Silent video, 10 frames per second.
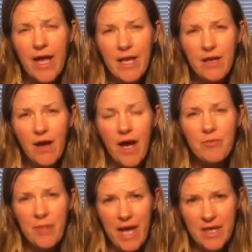and
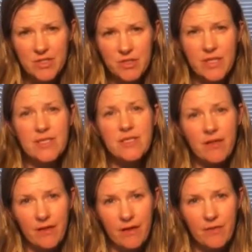not pandering
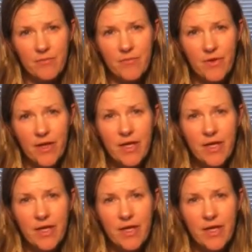to them.